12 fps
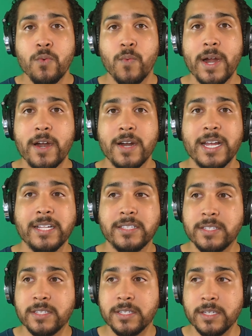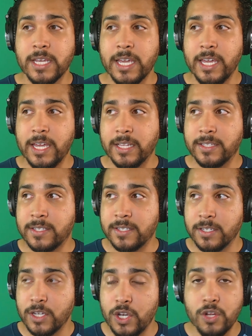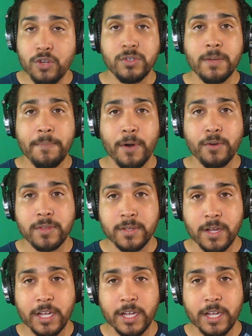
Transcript: where it's new to both.